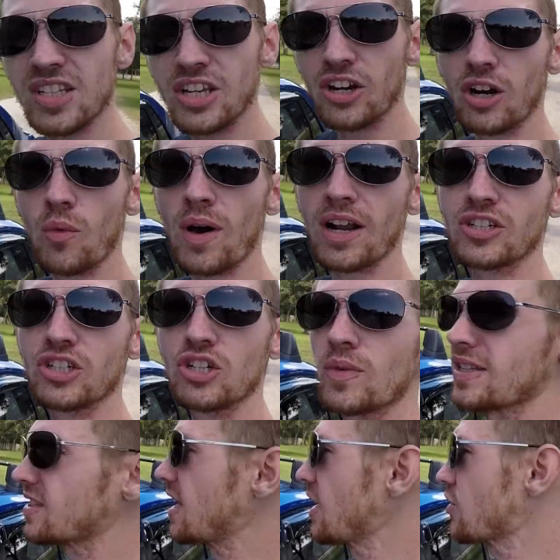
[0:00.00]
thing you're going to want to do
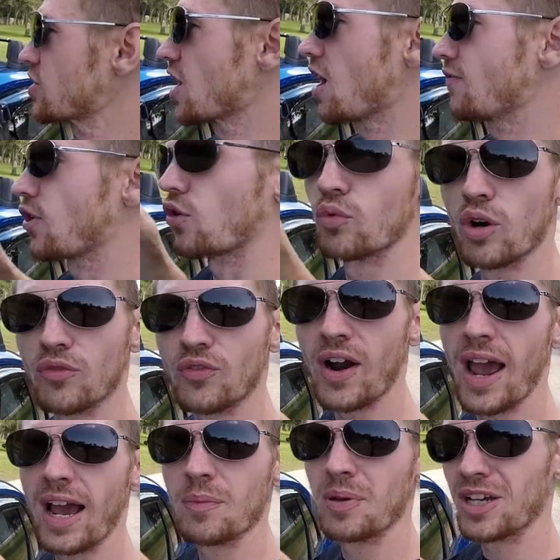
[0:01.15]
is get yourself a roof
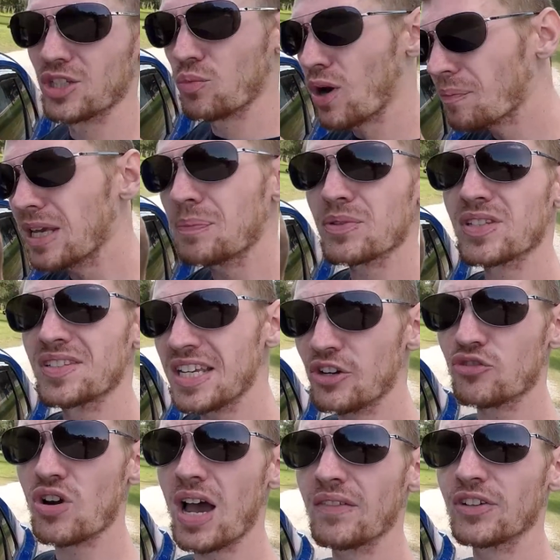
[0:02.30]
rack, because when people see you're
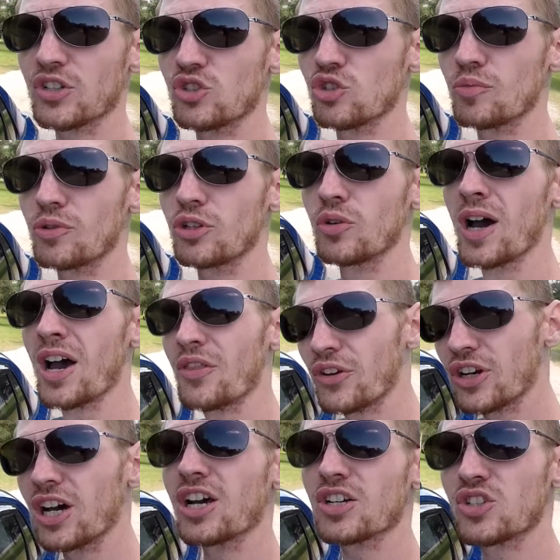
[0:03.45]
driving a Subaru, they're
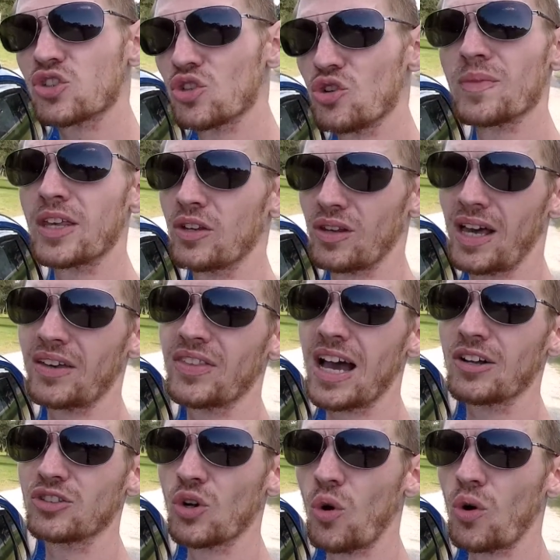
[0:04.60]
going to assume that you like the
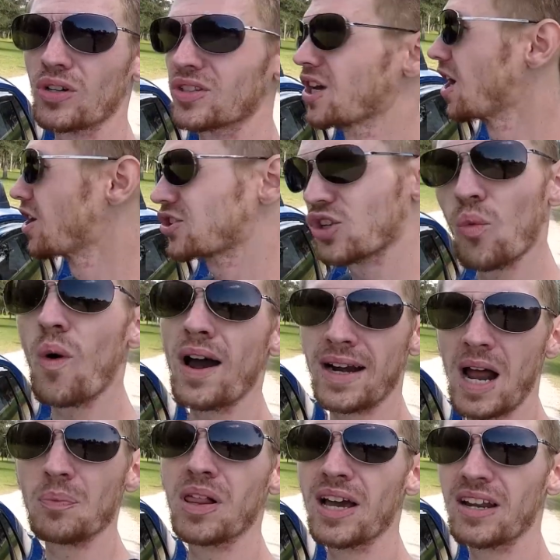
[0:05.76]
outdoors, so why
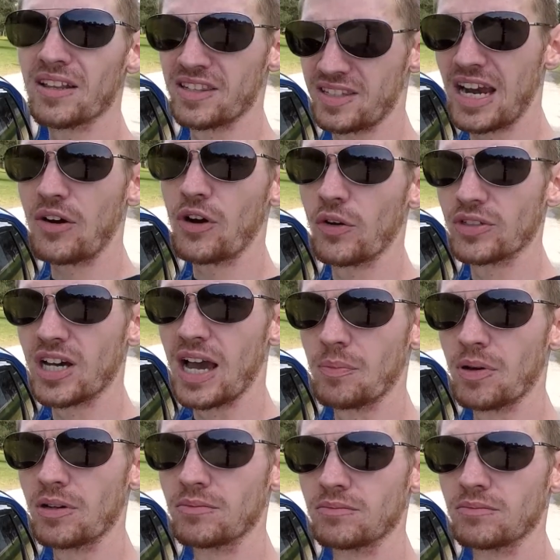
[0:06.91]
not play to the stereotype?